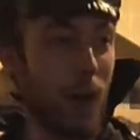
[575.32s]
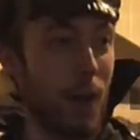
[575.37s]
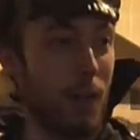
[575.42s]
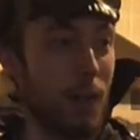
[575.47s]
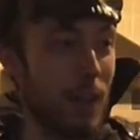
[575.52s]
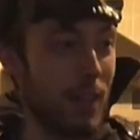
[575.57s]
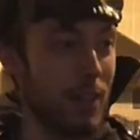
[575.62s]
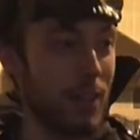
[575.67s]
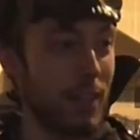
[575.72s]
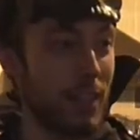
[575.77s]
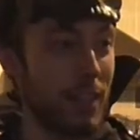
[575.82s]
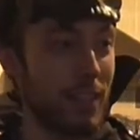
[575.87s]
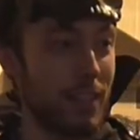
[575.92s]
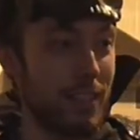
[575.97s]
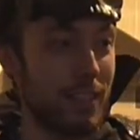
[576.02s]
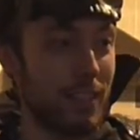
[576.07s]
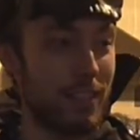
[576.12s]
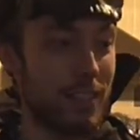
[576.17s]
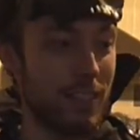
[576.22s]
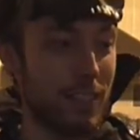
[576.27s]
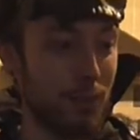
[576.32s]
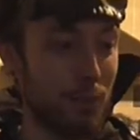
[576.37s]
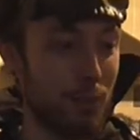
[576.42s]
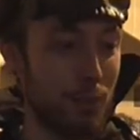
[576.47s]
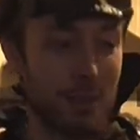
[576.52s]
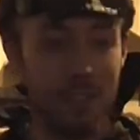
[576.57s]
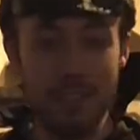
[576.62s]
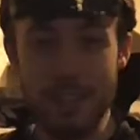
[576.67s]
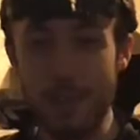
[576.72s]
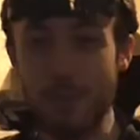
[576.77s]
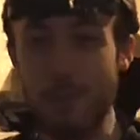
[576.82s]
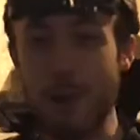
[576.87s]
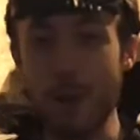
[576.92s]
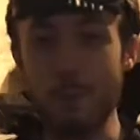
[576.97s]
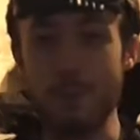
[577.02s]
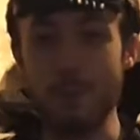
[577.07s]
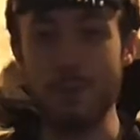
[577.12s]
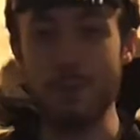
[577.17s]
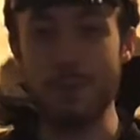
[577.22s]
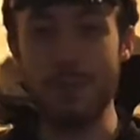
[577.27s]
but I'm pretty damn
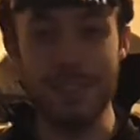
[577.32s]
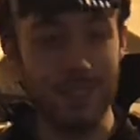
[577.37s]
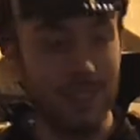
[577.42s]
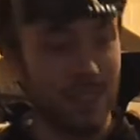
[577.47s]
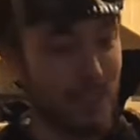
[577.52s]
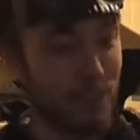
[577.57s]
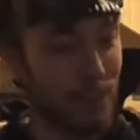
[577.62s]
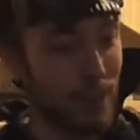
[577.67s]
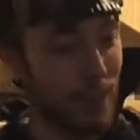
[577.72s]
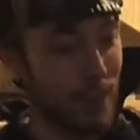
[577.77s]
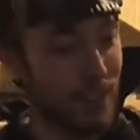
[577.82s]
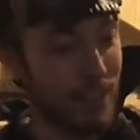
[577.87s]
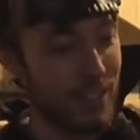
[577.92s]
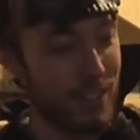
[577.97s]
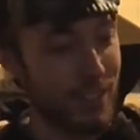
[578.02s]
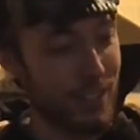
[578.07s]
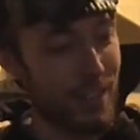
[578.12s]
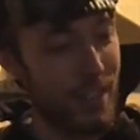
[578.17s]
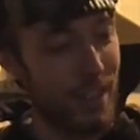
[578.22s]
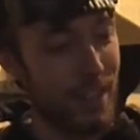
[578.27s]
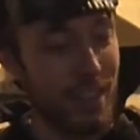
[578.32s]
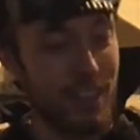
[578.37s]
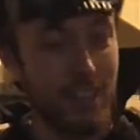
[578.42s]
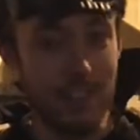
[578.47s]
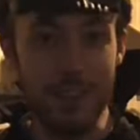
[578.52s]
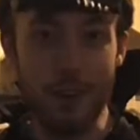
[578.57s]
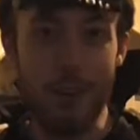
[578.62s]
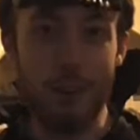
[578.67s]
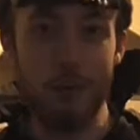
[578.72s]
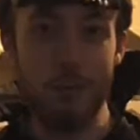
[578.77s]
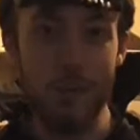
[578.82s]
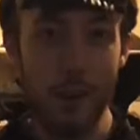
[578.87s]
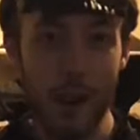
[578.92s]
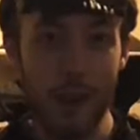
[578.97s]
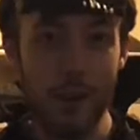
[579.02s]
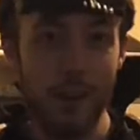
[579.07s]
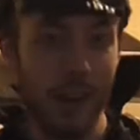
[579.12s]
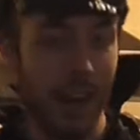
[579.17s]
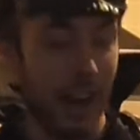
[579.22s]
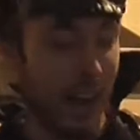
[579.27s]
happy with this, to be honest. Did it all in
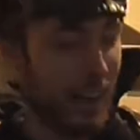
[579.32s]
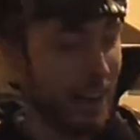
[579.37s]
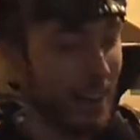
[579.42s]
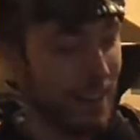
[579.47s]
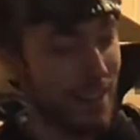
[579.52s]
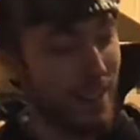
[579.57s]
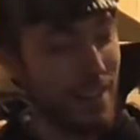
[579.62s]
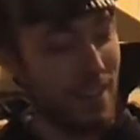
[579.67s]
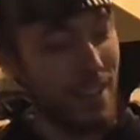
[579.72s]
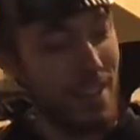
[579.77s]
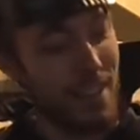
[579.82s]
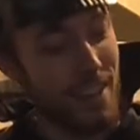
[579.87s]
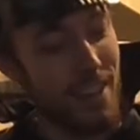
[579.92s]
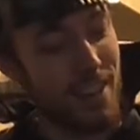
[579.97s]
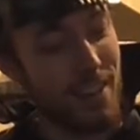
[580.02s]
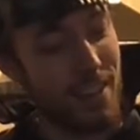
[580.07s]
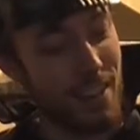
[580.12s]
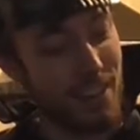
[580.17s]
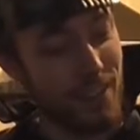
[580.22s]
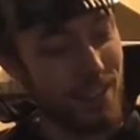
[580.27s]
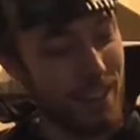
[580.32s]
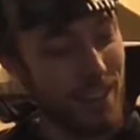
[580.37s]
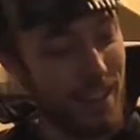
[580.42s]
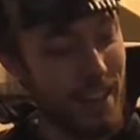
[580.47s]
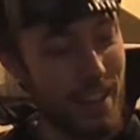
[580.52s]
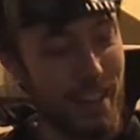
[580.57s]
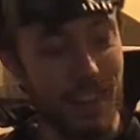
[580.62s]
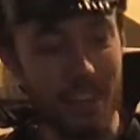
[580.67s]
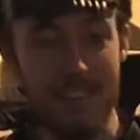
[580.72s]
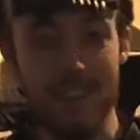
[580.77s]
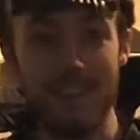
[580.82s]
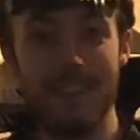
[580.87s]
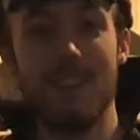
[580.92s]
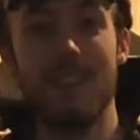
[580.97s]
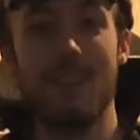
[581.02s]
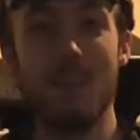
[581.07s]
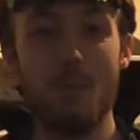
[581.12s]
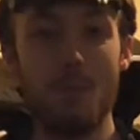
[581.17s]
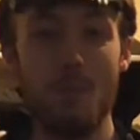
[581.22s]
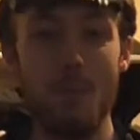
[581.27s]
my own hand, and hell yeah,
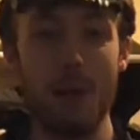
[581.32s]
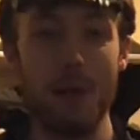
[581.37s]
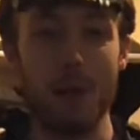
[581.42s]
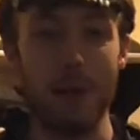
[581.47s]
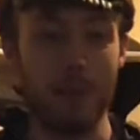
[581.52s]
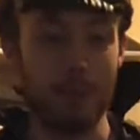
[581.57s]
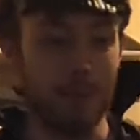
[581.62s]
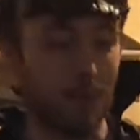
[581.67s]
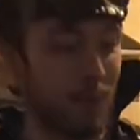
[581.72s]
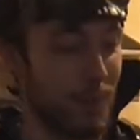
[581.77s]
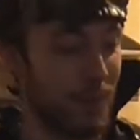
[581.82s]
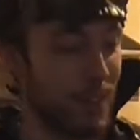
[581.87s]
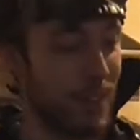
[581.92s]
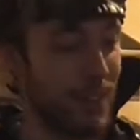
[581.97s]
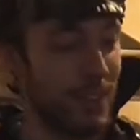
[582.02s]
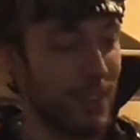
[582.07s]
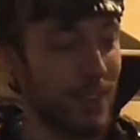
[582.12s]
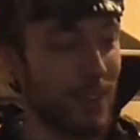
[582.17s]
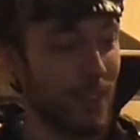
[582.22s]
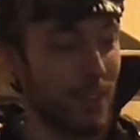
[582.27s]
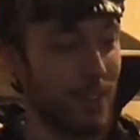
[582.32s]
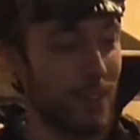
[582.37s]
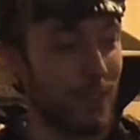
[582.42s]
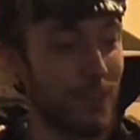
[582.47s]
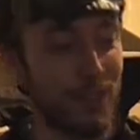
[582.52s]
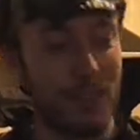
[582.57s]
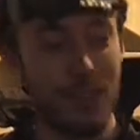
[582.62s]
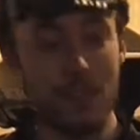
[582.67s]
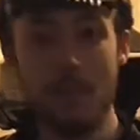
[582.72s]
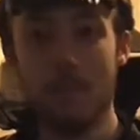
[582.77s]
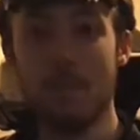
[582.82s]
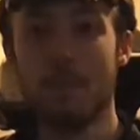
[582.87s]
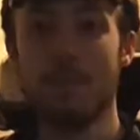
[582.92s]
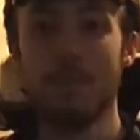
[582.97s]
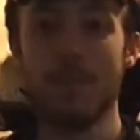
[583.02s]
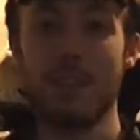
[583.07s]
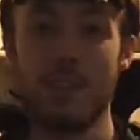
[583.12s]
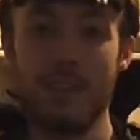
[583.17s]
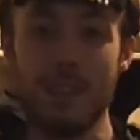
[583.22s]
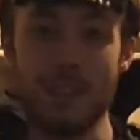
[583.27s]
I'm well happy with this. So,
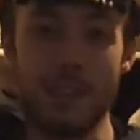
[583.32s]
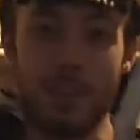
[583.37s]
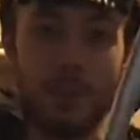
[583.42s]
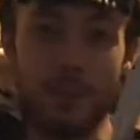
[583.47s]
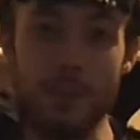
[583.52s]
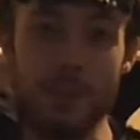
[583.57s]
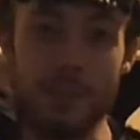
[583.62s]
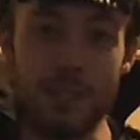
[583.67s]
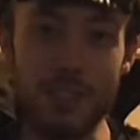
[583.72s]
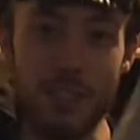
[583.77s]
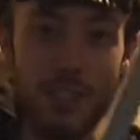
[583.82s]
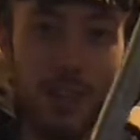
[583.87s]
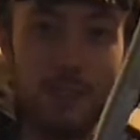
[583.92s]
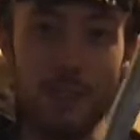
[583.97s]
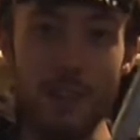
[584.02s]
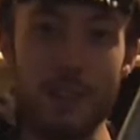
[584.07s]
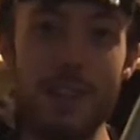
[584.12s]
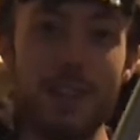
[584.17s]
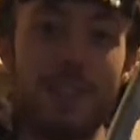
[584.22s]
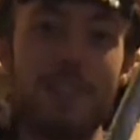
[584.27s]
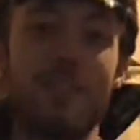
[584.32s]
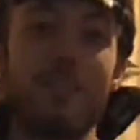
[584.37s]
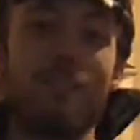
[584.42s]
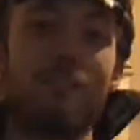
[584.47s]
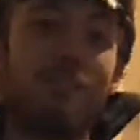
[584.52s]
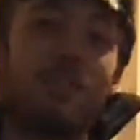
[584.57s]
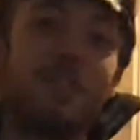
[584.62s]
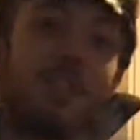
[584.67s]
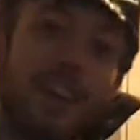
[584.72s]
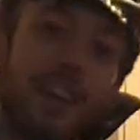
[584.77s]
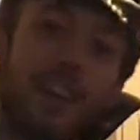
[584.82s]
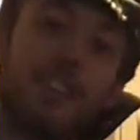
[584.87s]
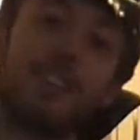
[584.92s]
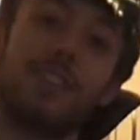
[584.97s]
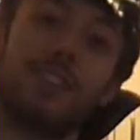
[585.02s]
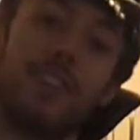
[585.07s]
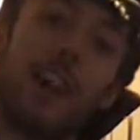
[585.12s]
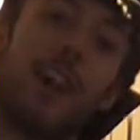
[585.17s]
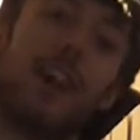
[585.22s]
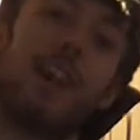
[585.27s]
you're going to be seeing me using
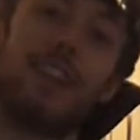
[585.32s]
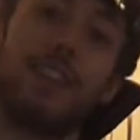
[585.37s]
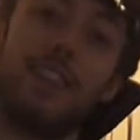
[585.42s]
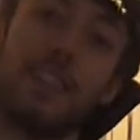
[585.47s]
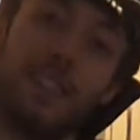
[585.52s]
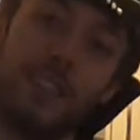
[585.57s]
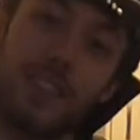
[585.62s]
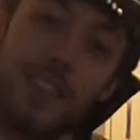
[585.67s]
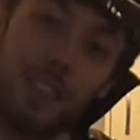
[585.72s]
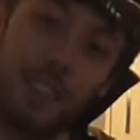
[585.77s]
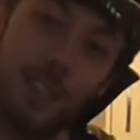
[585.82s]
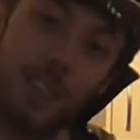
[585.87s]
this, and in